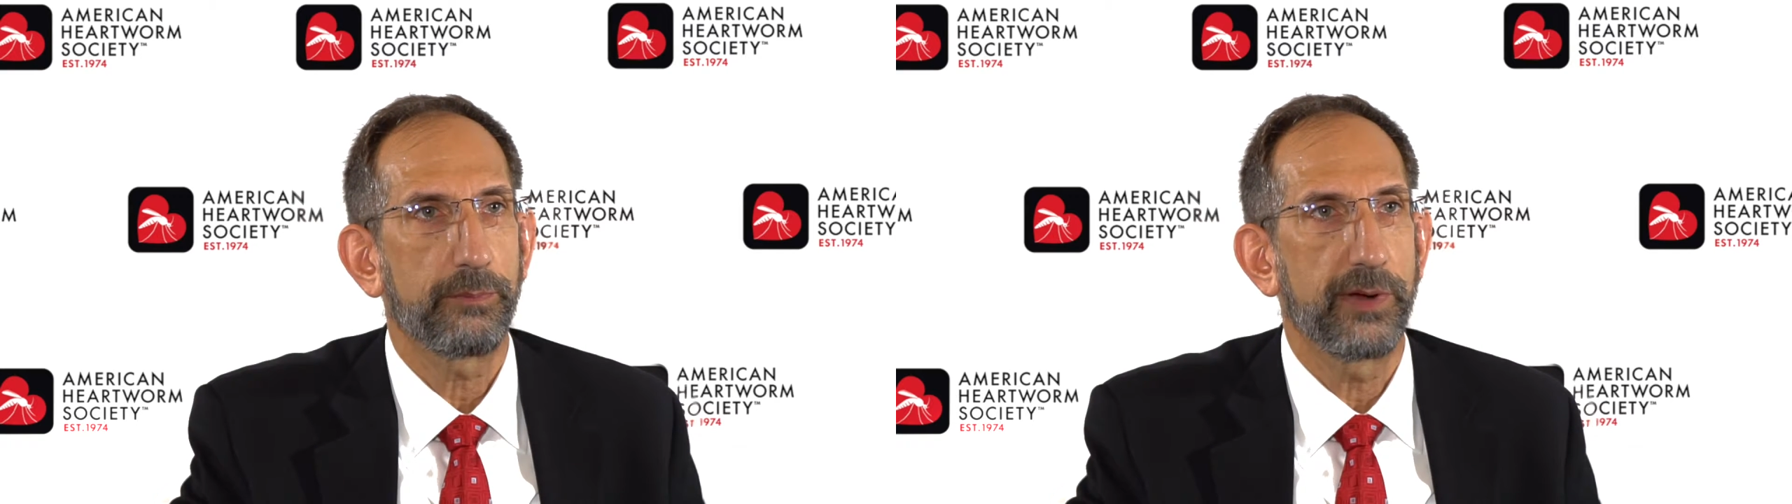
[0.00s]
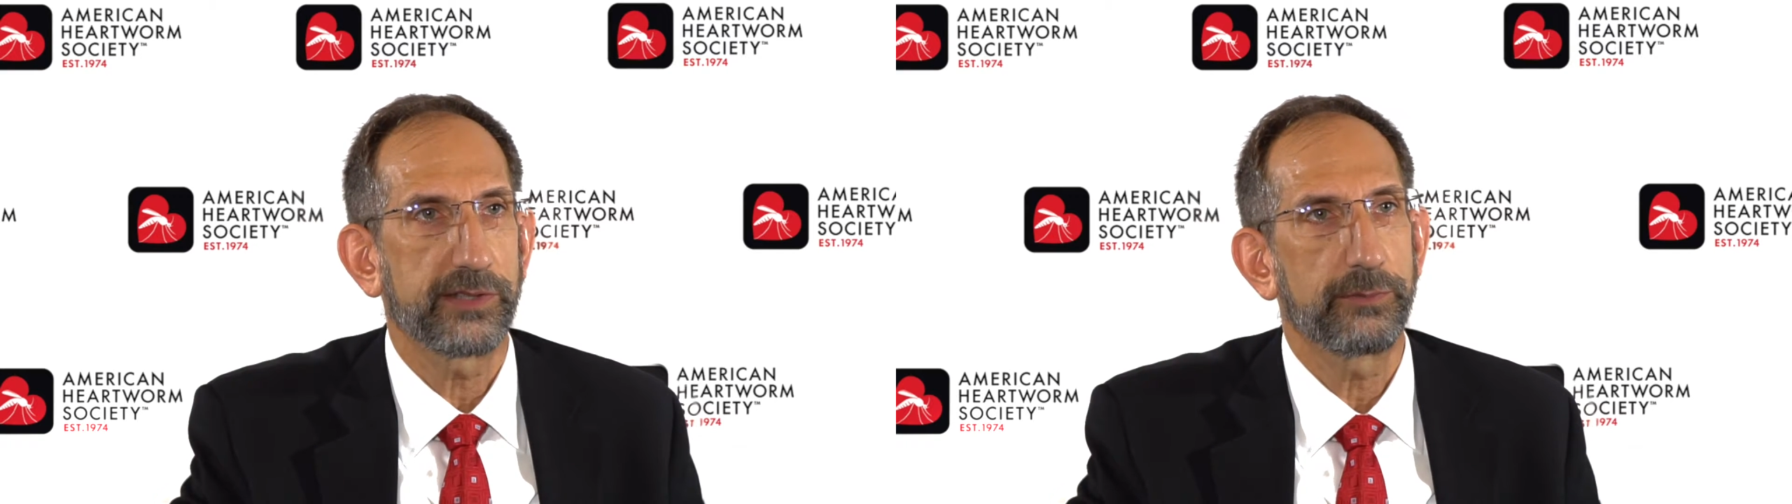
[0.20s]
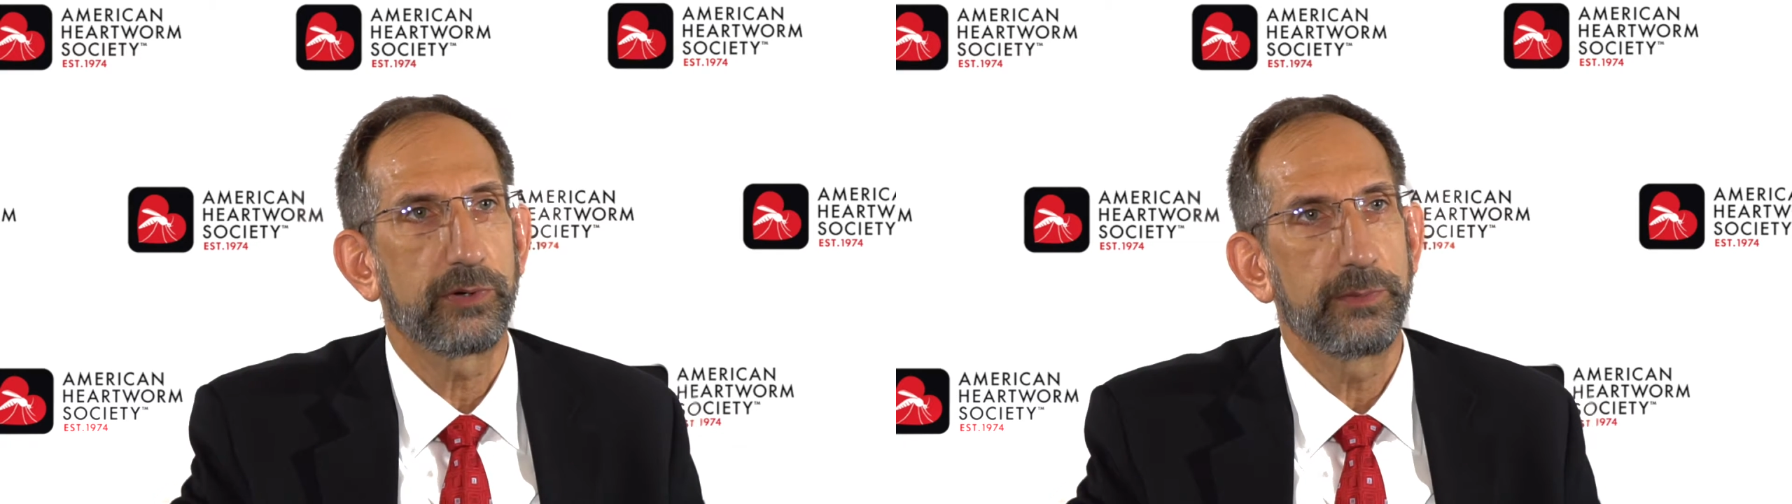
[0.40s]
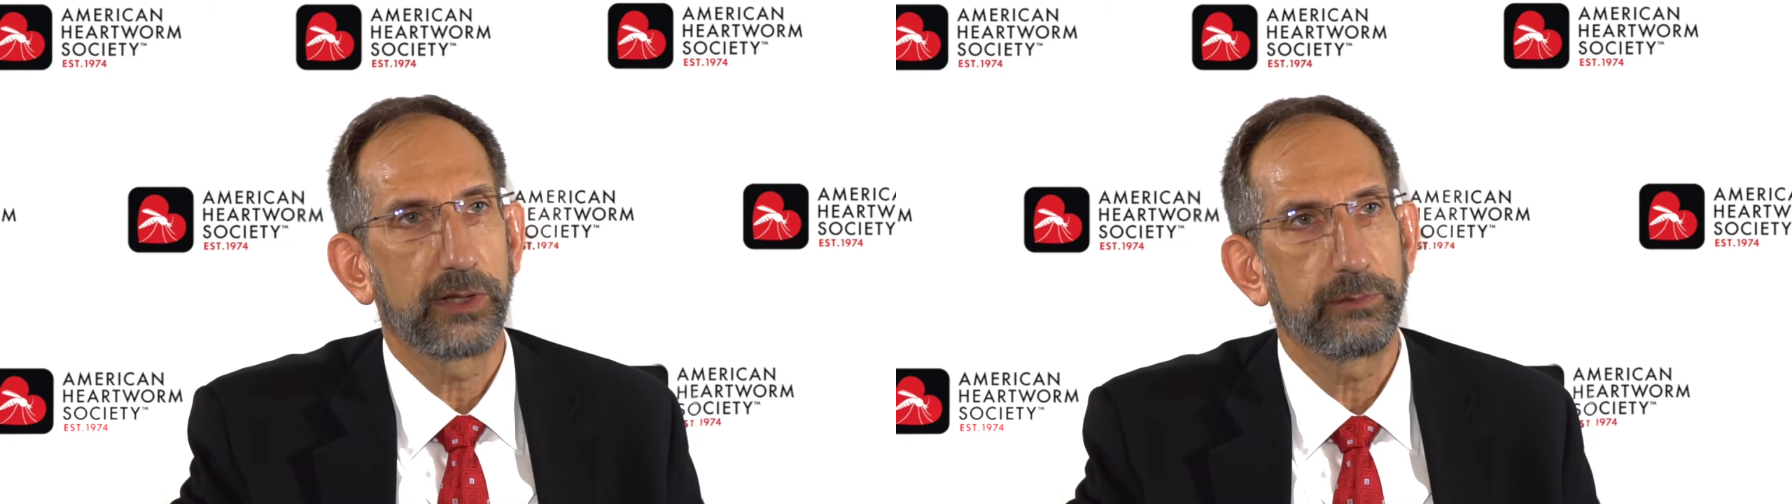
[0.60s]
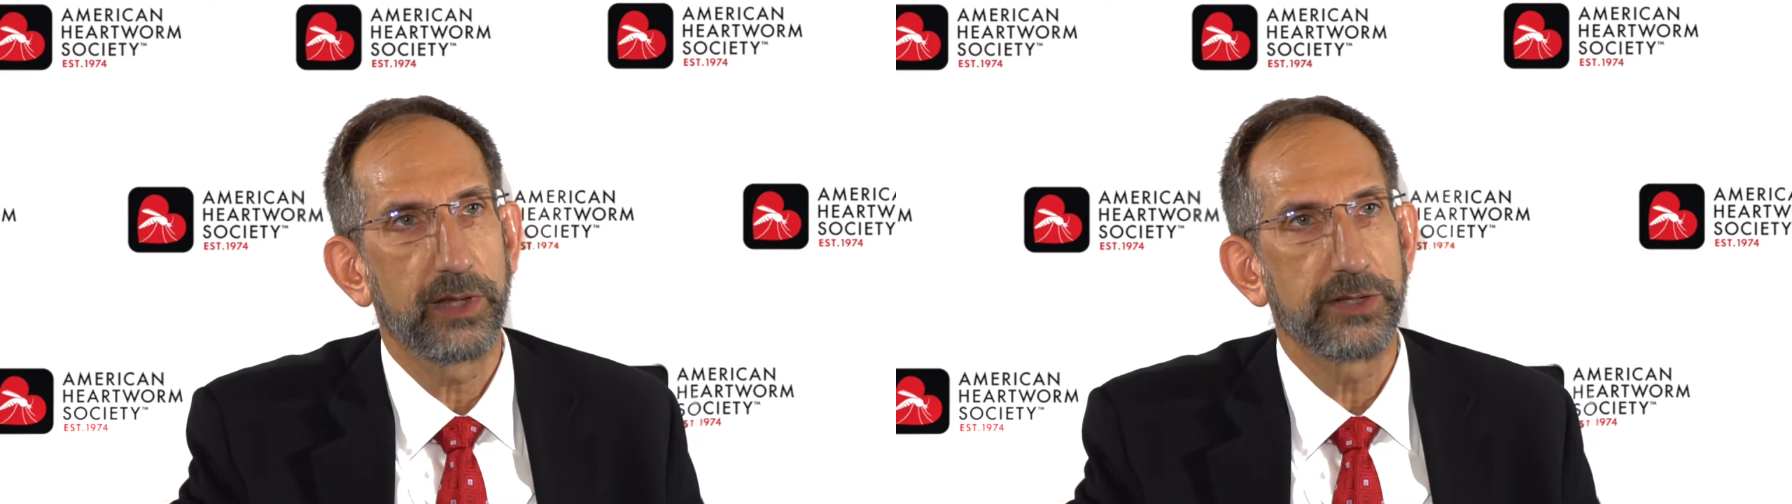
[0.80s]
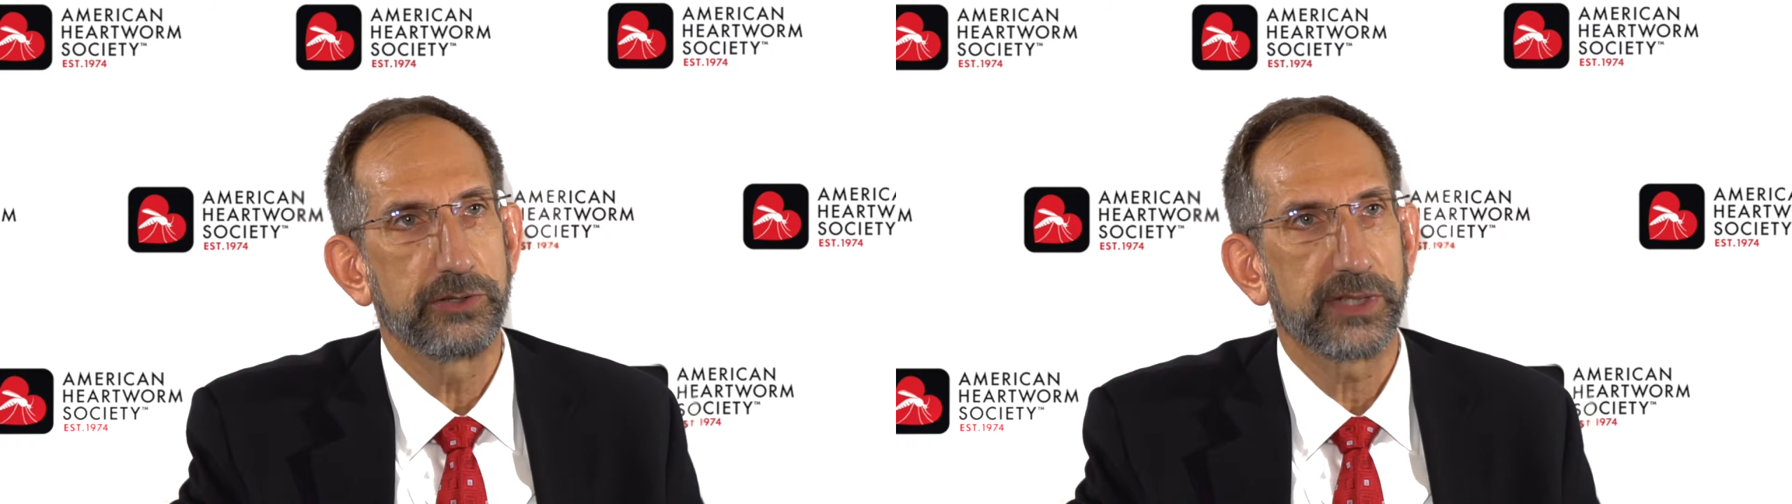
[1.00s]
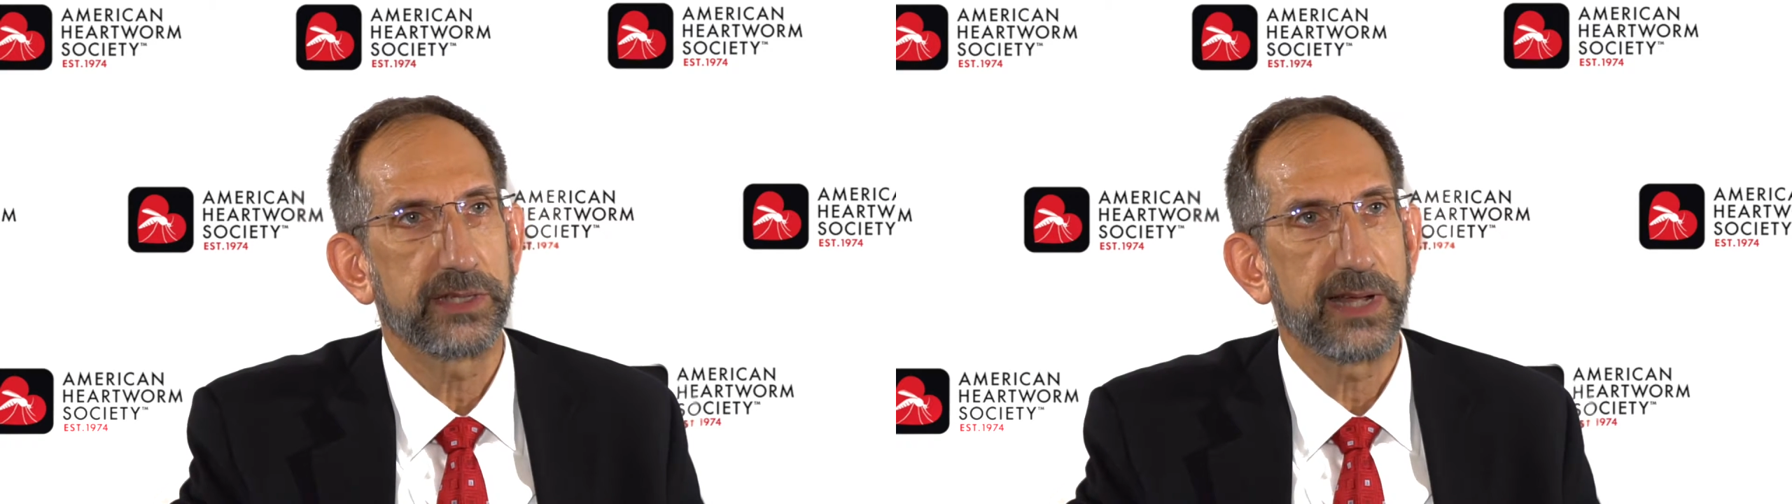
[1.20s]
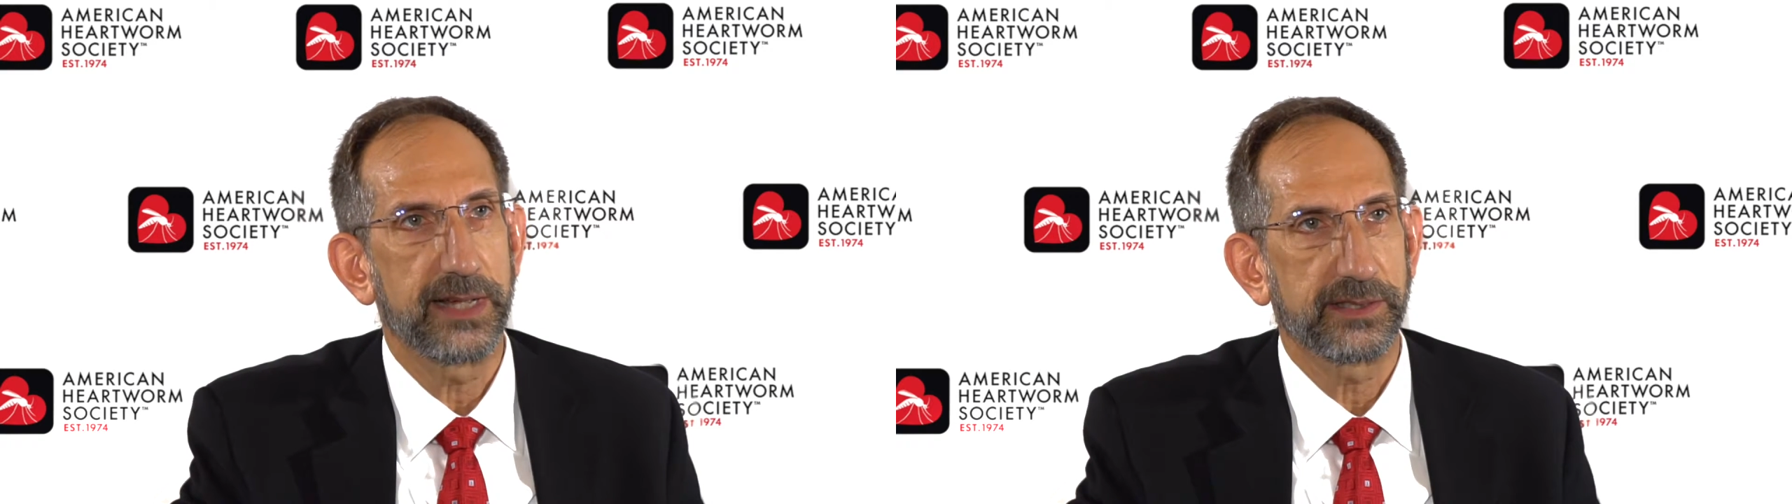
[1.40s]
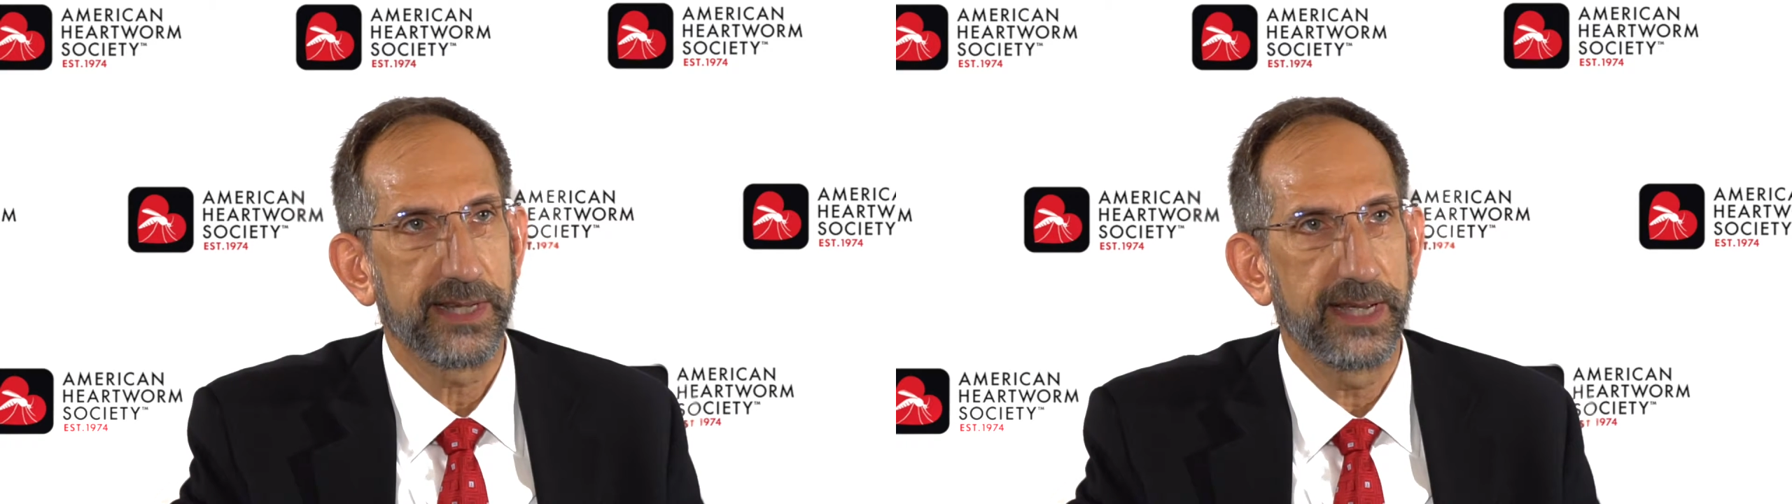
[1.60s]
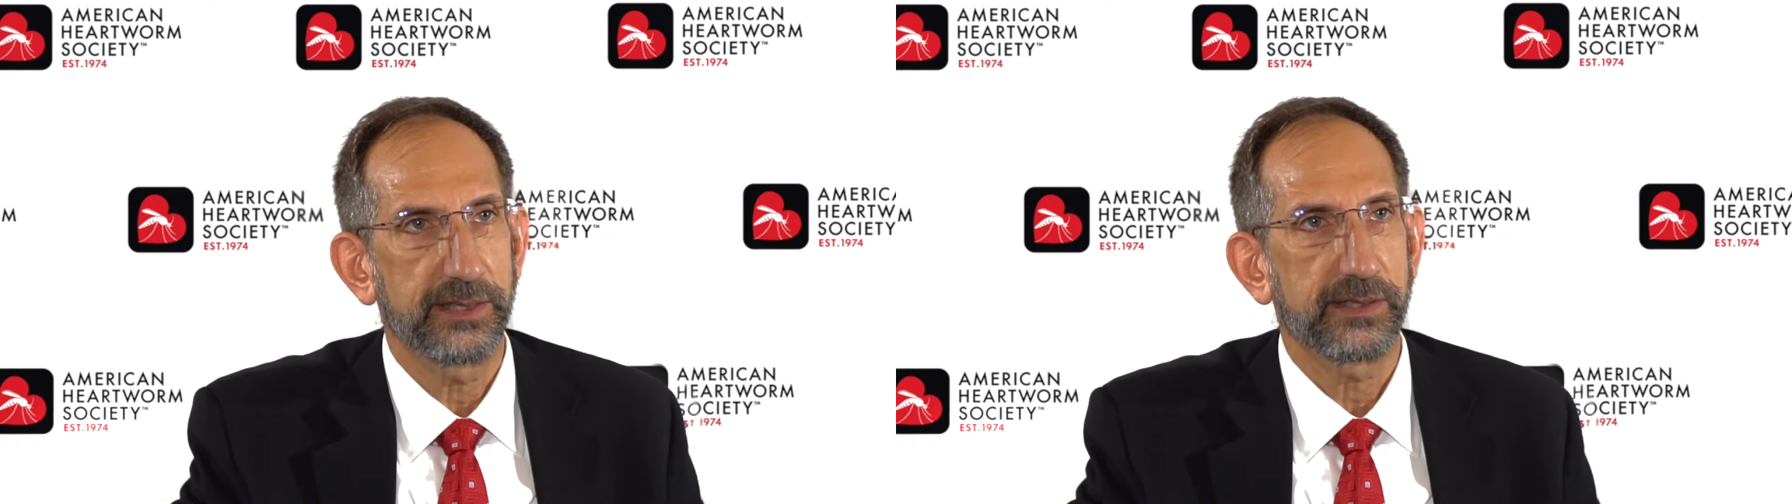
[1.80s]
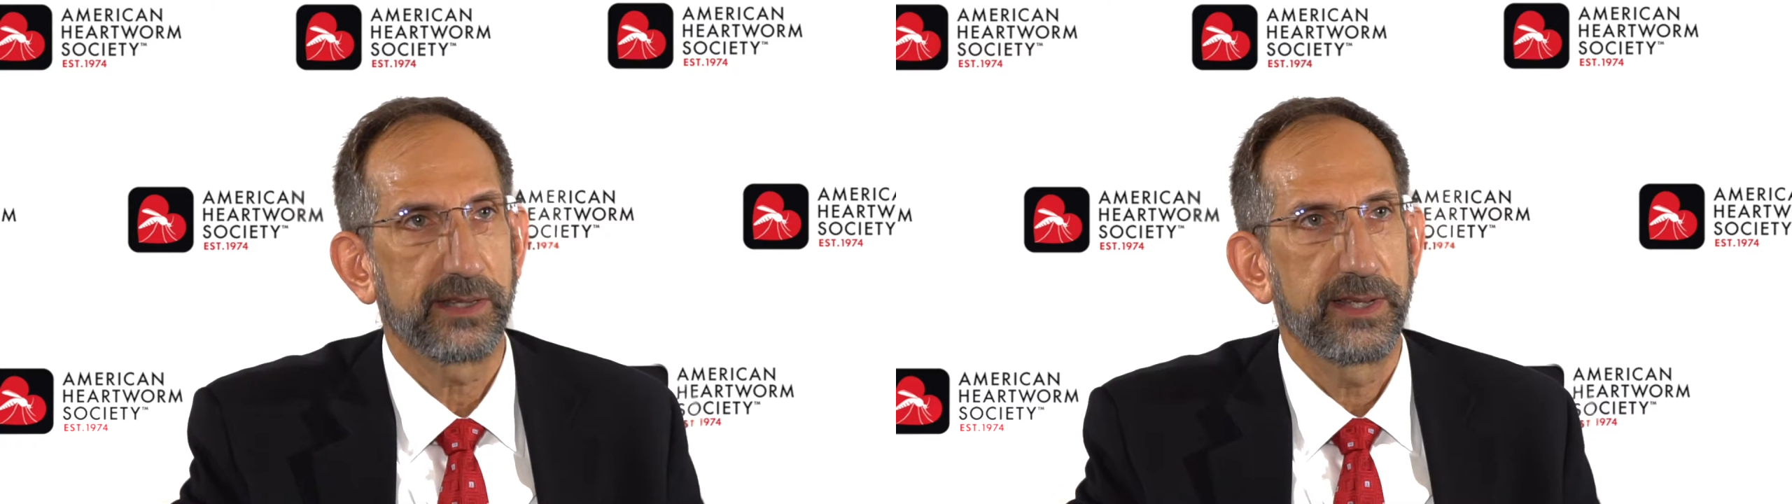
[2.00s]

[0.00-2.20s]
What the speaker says: present per ml of blood using a Knott's test,